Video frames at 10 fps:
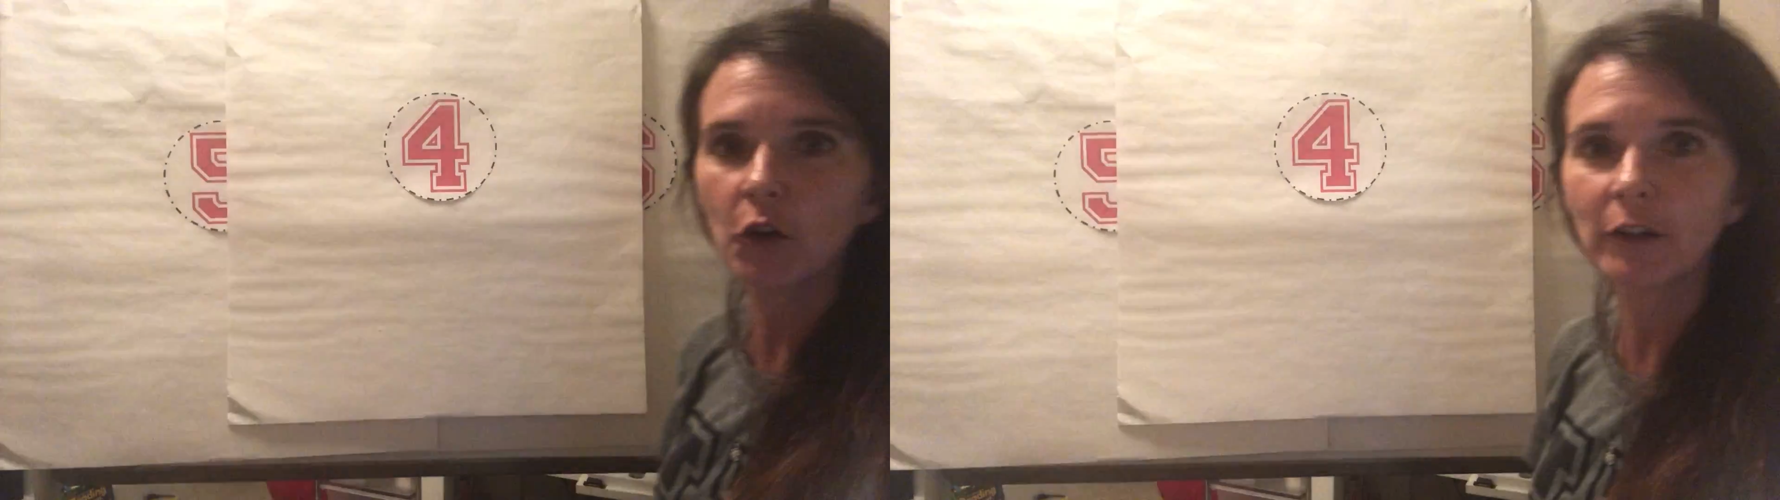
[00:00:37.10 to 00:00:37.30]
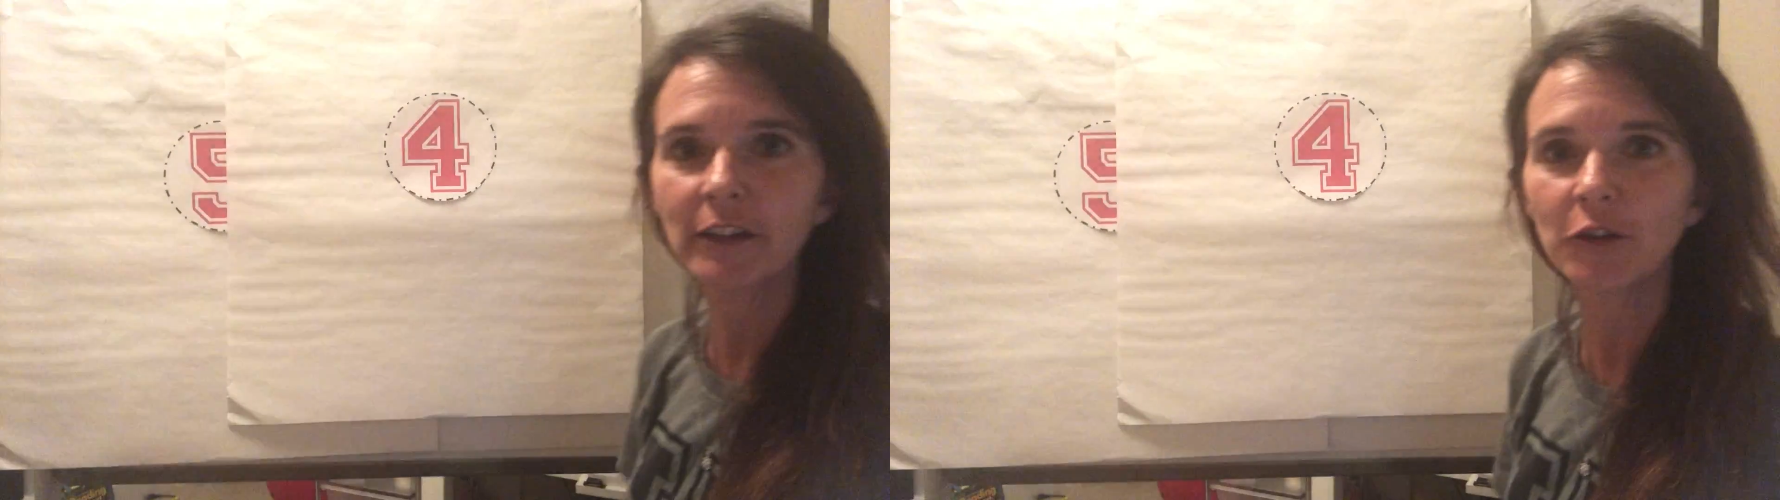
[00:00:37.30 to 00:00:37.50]

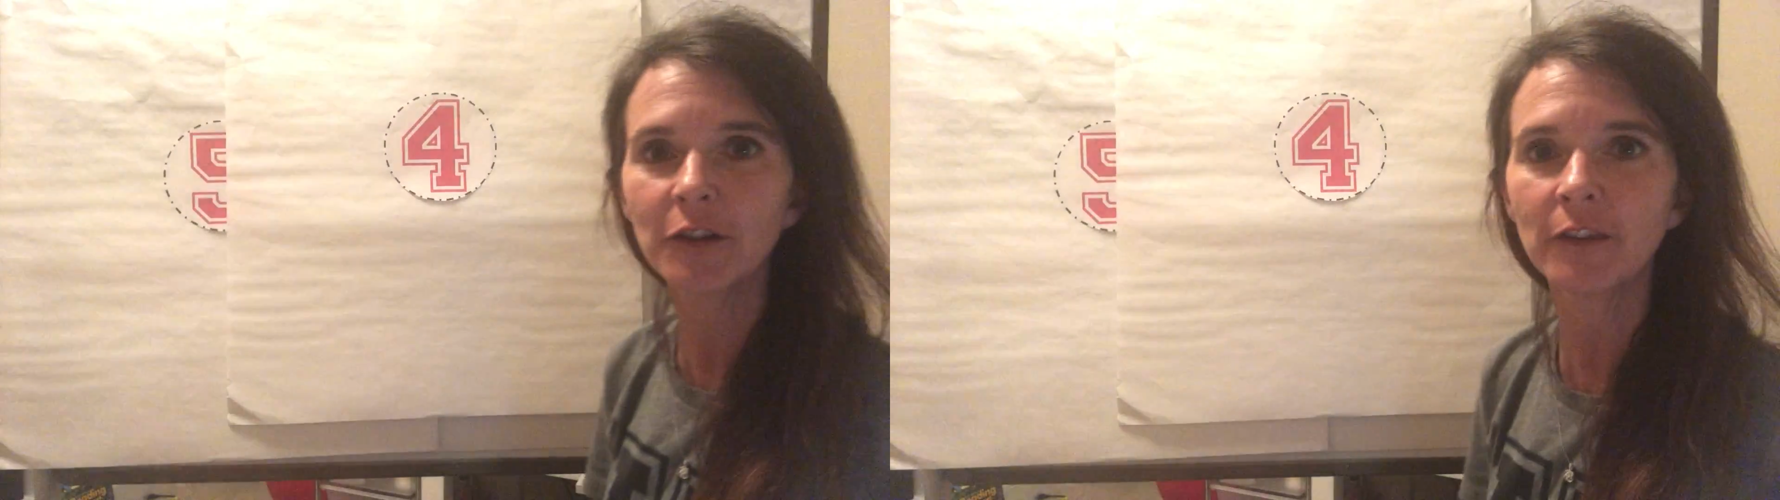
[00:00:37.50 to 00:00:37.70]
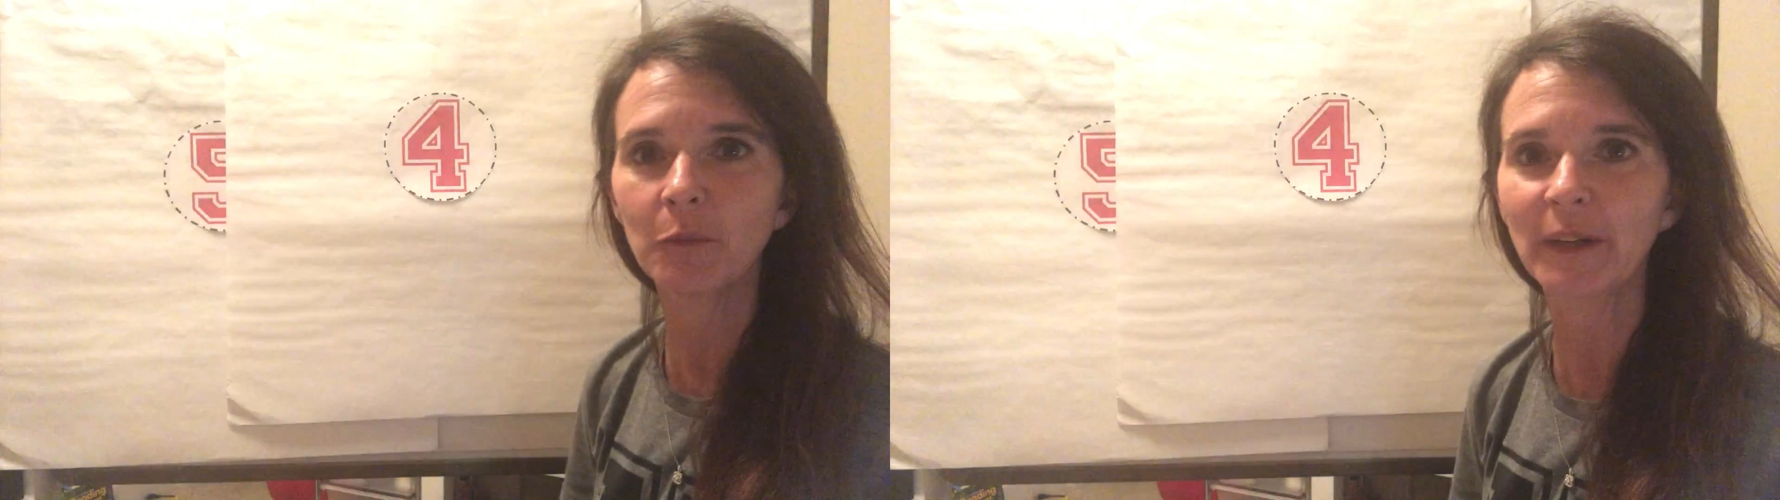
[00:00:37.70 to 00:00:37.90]
earlier
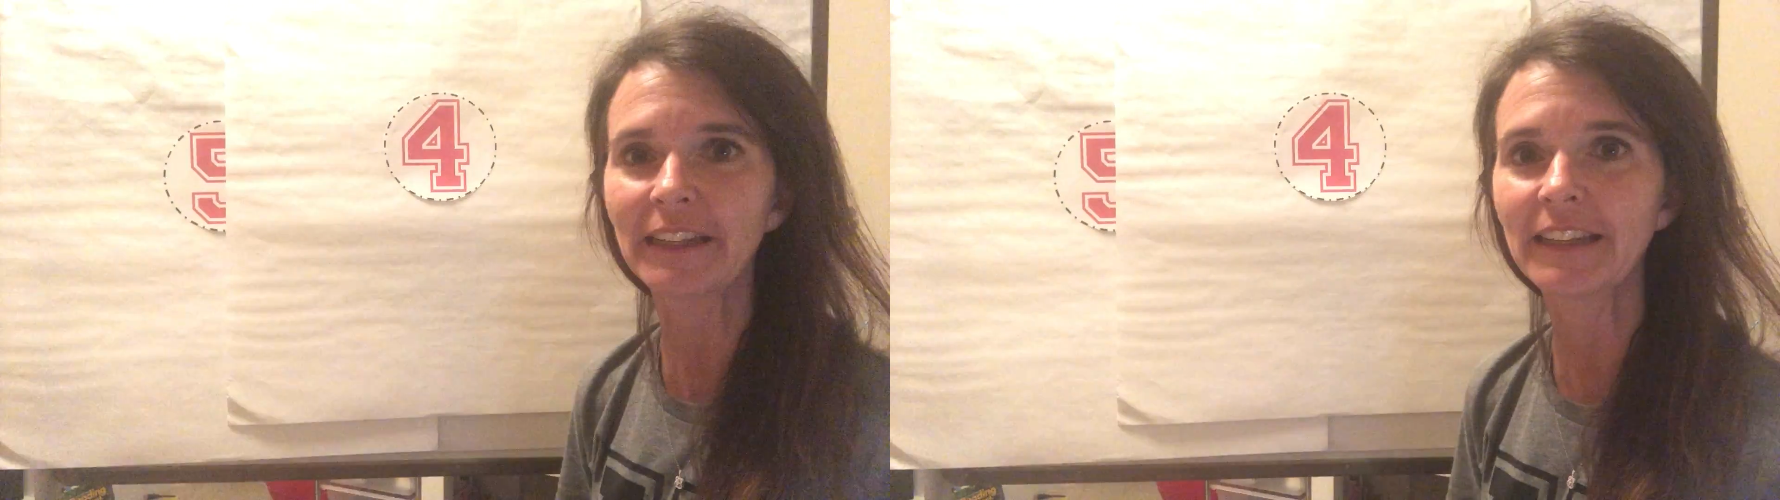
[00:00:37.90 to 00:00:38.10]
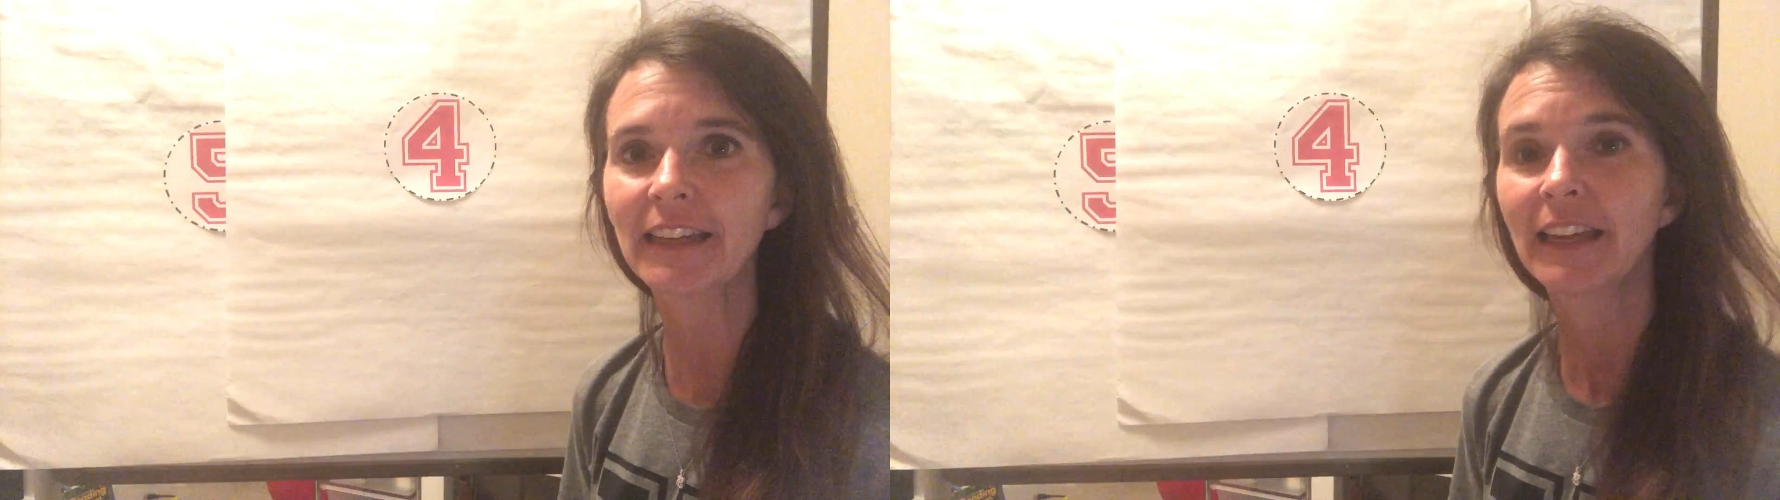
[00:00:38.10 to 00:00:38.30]
in the
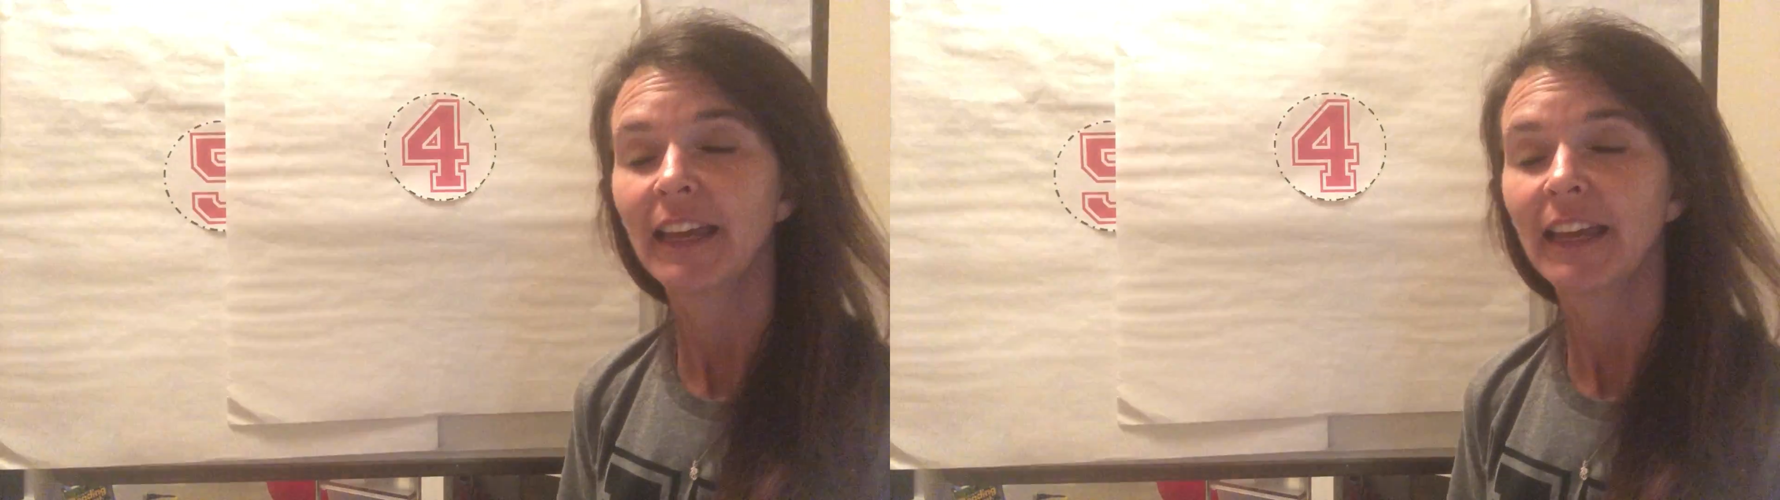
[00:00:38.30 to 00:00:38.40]
week,